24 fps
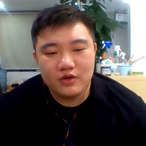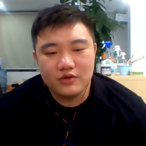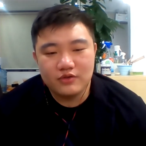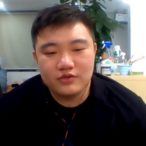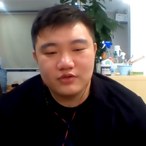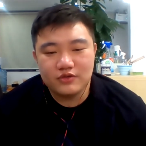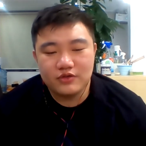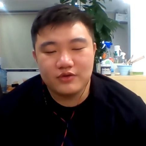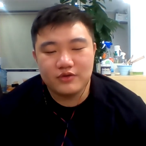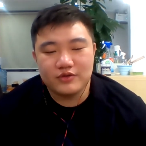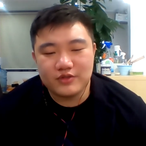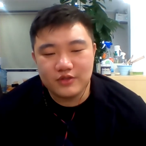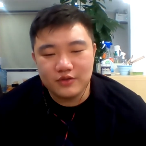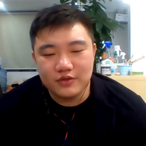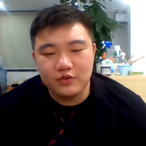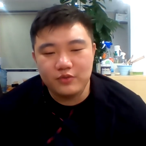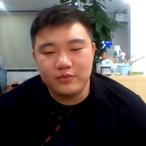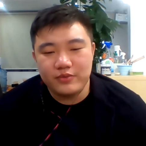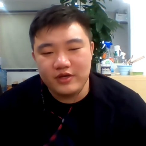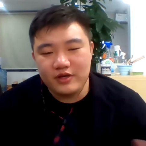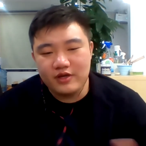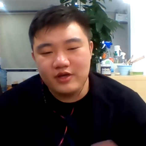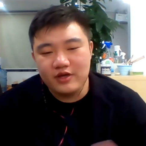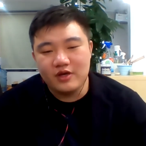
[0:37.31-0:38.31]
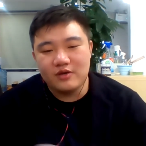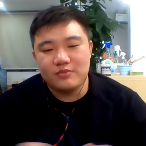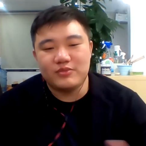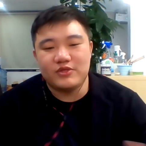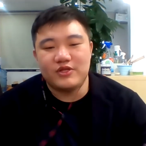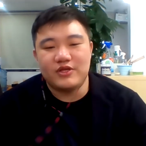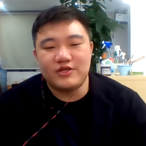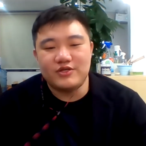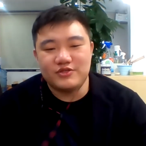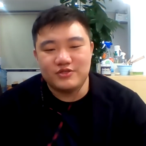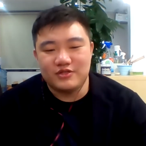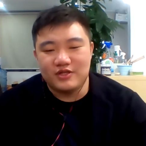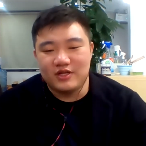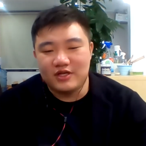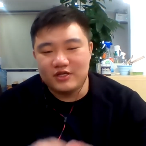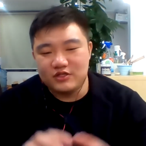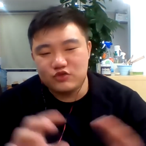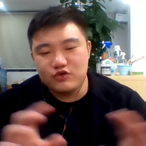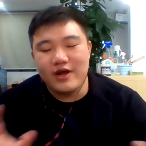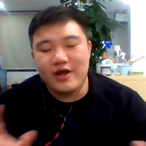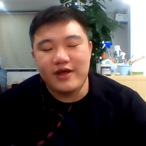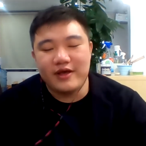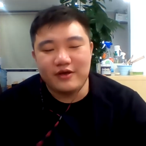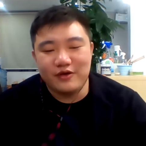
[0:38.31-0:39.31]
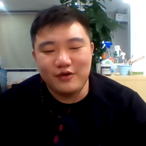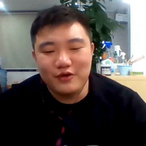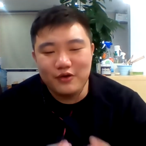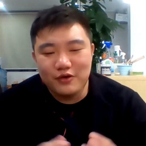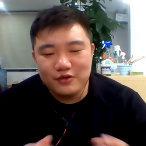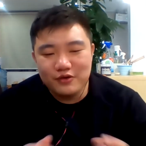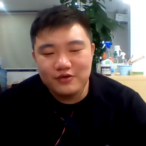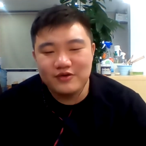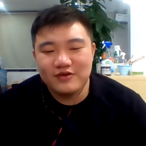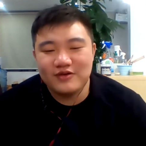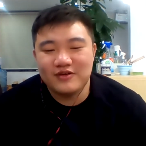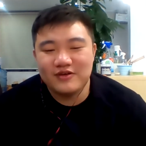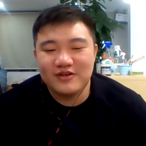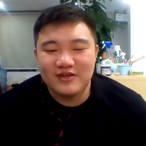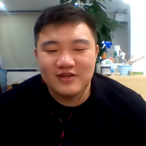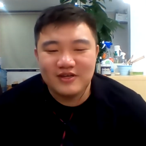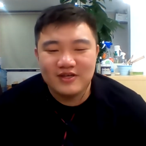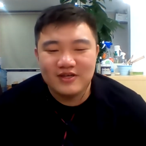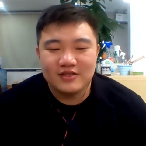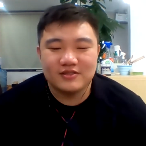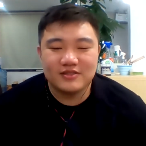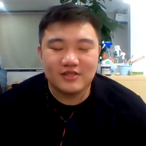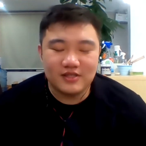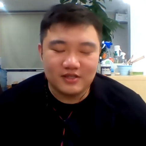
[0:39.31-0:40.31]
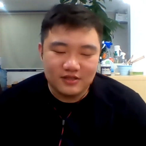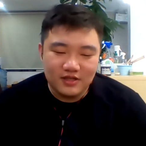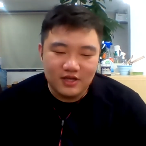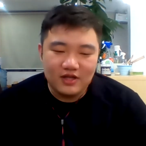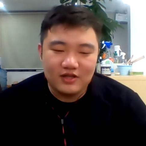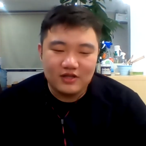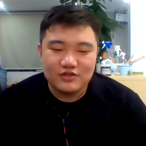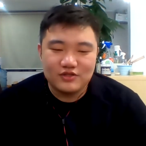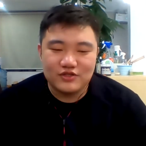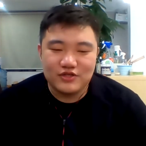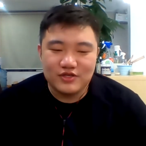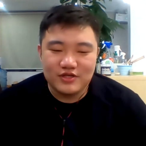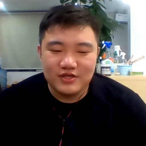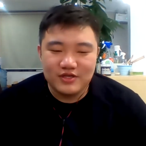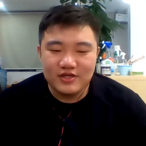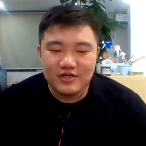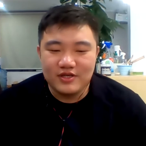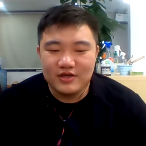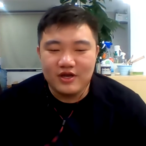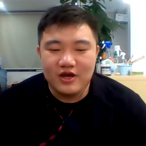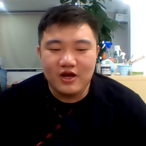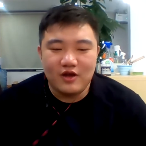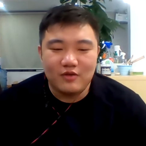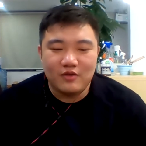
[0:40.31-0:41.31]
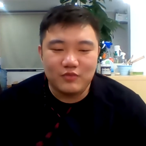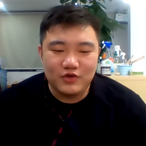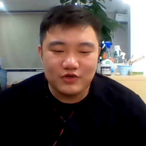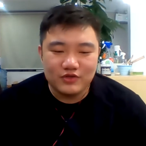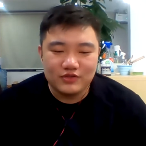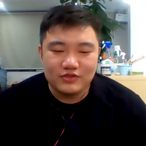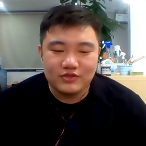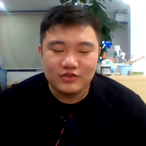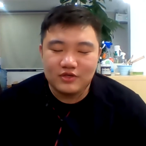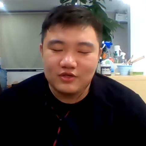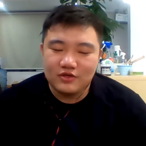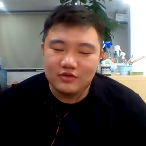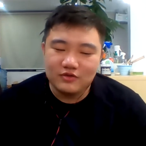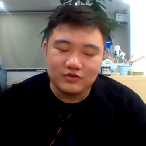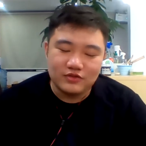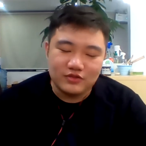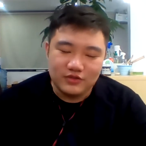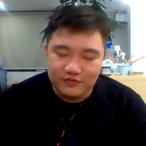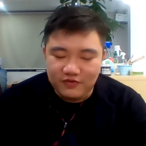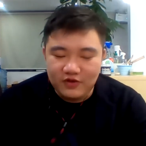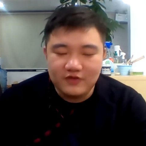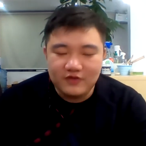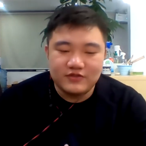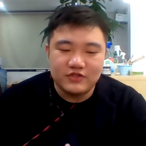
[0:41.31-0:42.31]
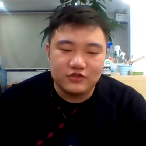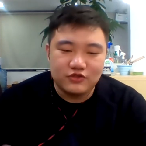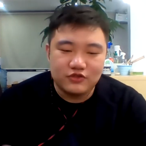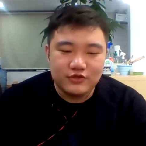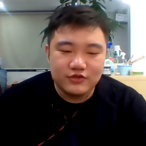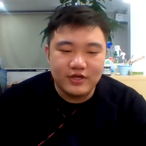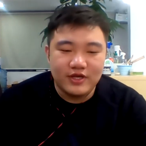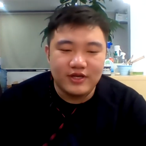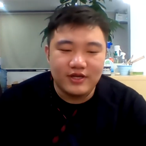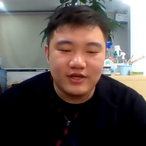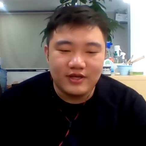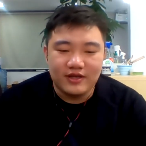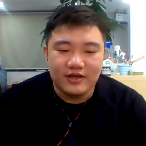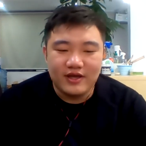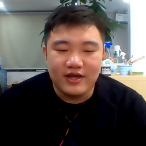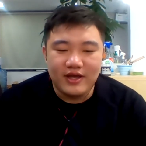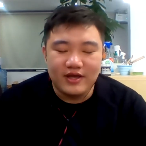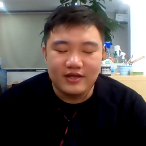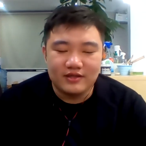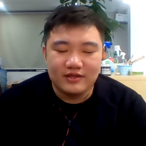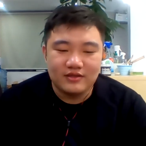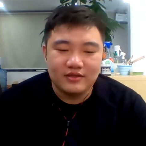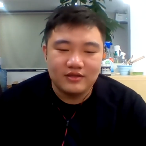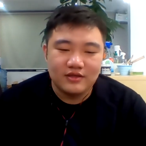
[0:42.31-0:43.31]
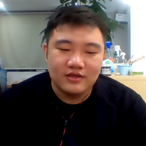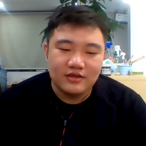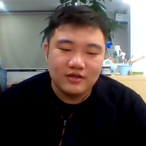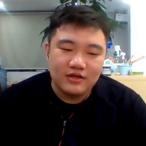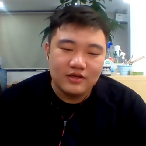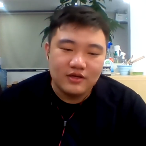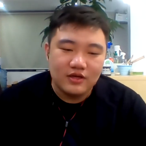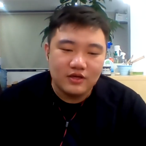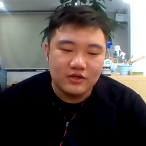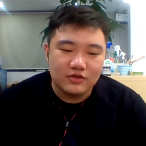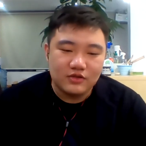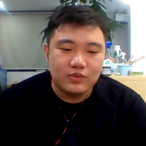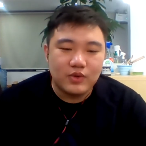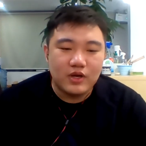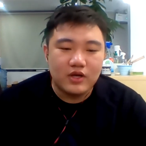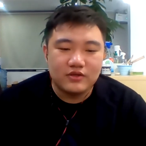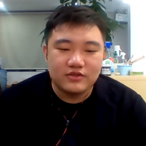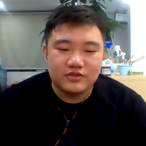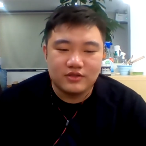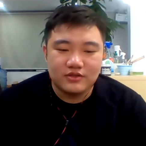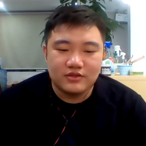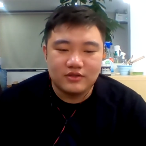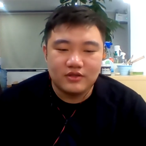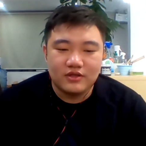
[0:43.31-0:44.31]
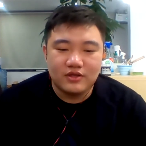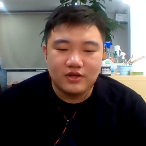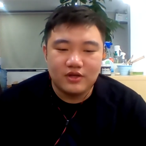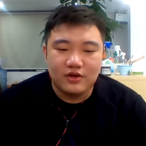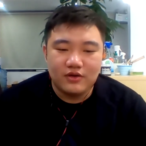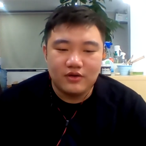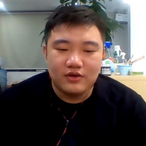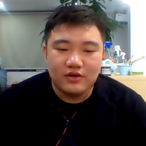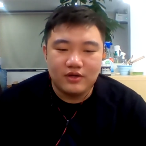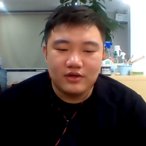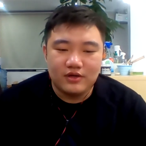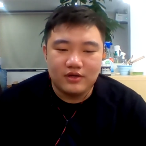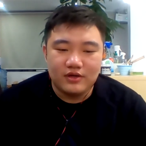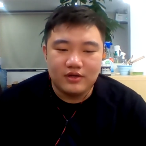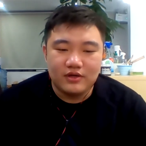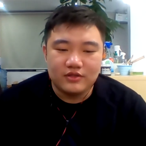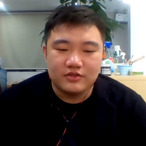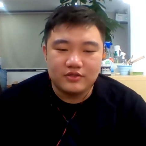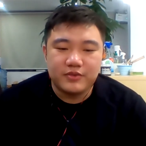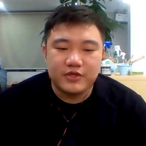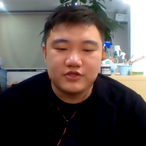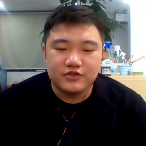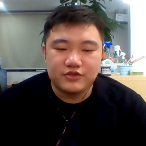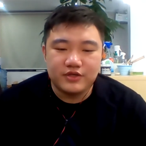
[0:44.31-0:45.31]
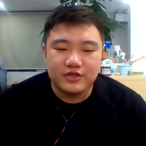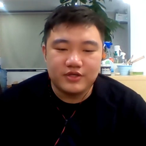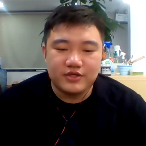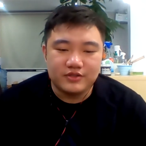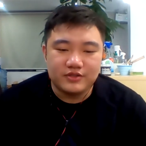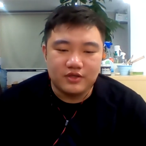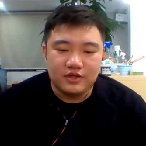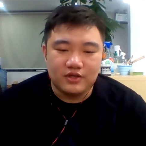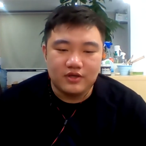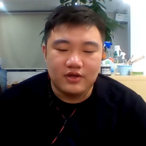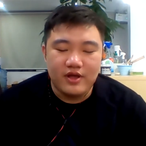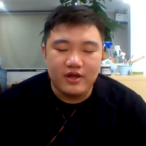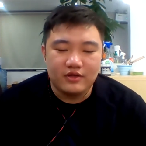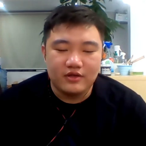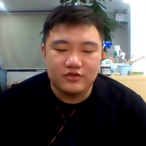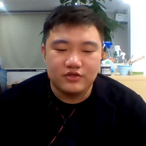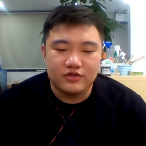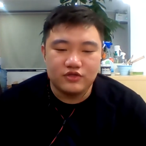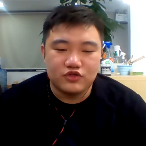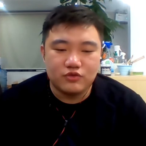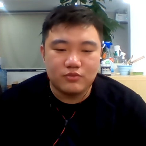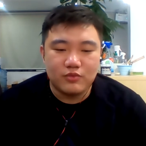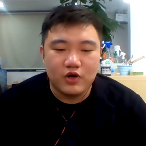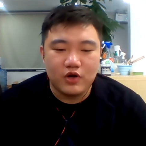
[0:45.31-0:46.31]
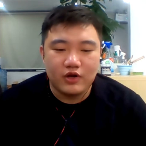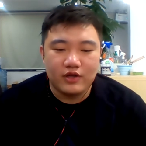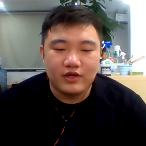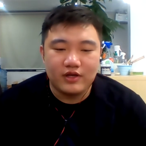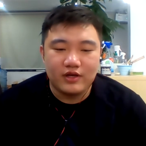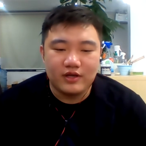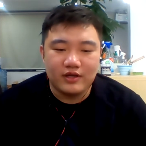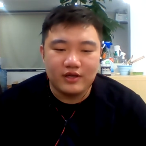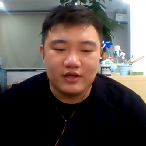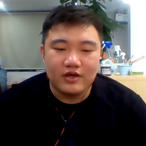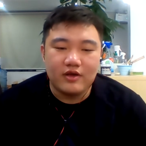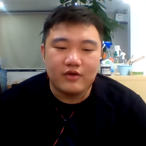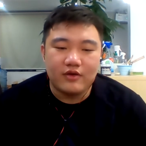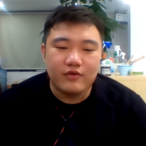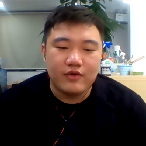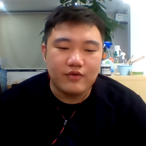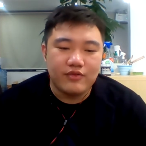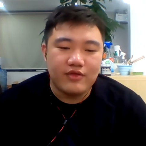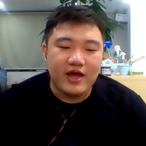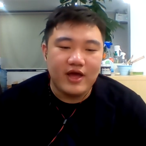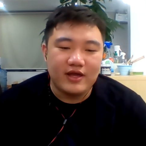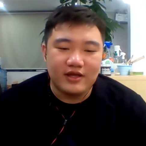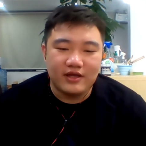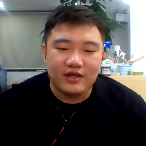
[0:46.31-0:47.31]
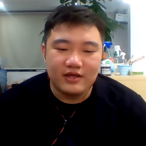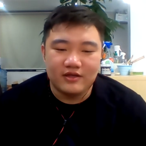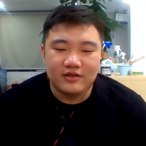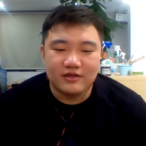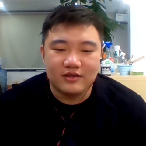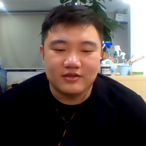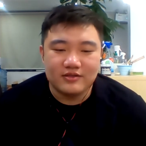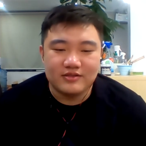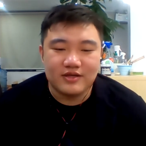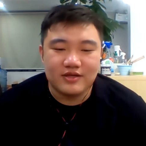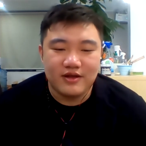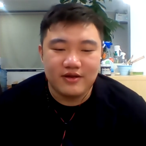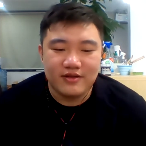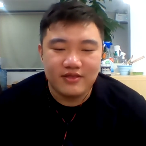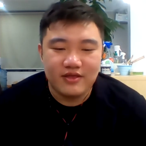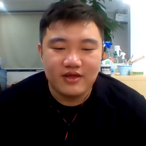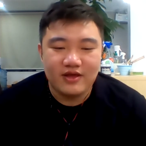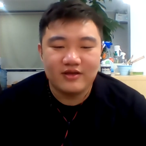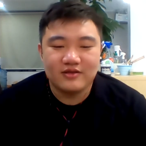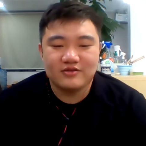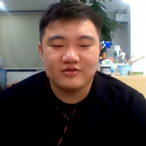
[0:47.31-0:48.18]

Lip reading: So it will be a combination like triangle: technology, e-commerce, which involves the trading, and as well as our specialties in the digital marketing, growth hacking, this kind of thing.